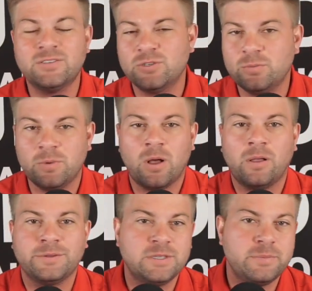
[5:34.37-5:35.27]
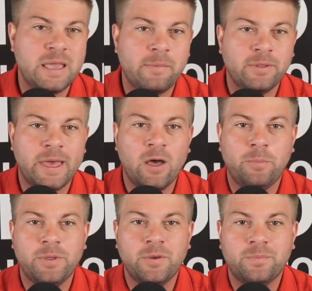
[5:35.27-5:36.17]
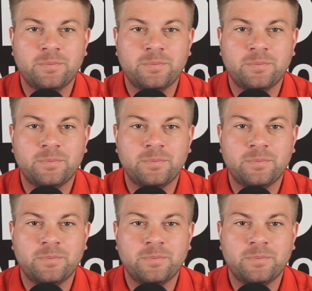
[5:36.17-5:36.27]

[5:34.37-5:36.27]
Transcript: Zoom calls to be able to help you.